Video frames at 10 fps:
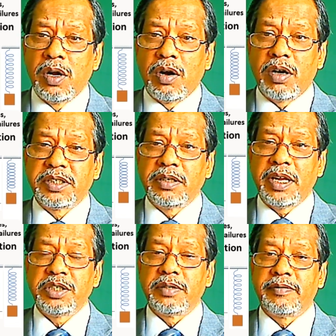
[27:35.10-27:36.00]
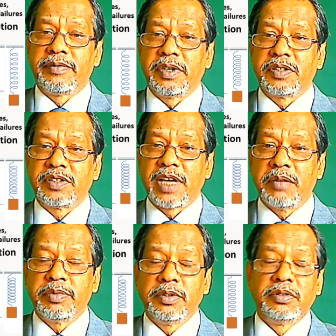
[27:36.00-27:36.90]
Oscillation, for
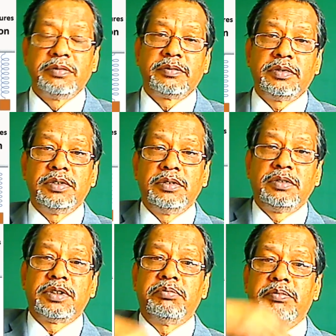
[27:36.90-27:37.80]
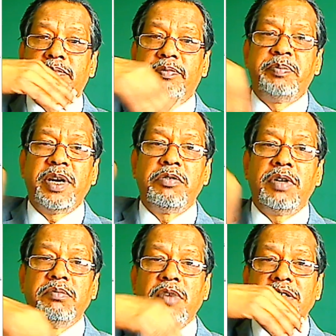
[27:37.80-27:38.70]
example, some
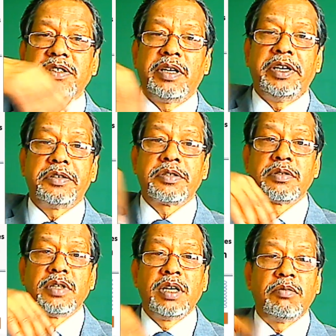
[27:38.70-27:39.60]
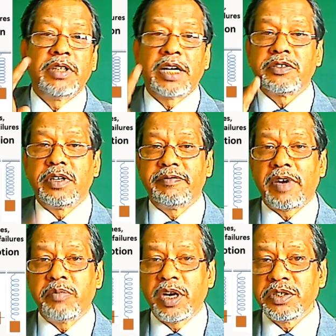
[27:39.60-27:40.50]
pendulum oscillates, but that's not
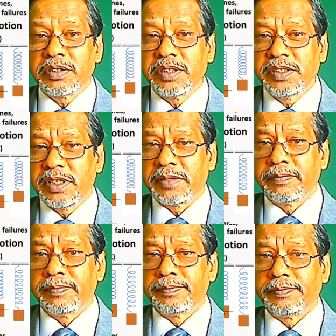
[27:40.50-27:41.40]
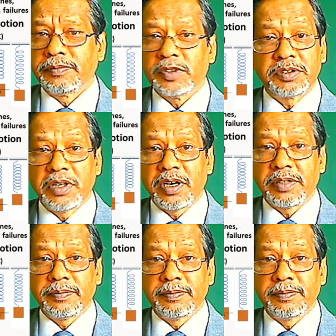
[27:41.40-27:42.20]
vibration, is it? It's not.